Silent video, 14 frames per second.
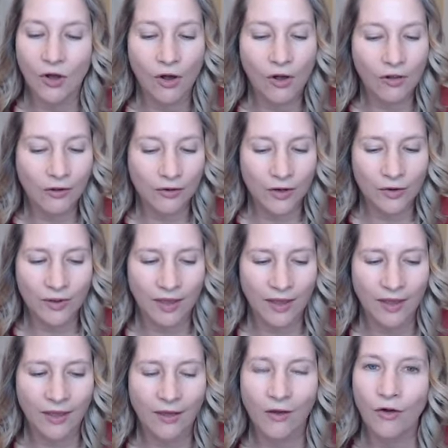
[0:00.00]
All are
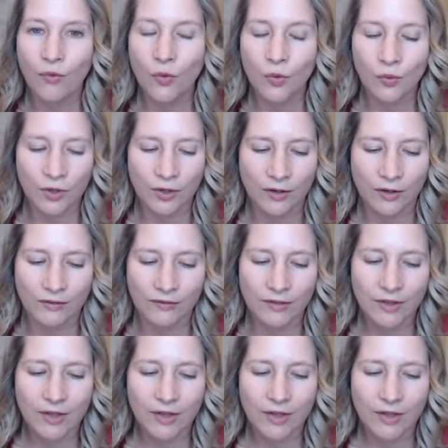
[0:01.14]
okay. All will work.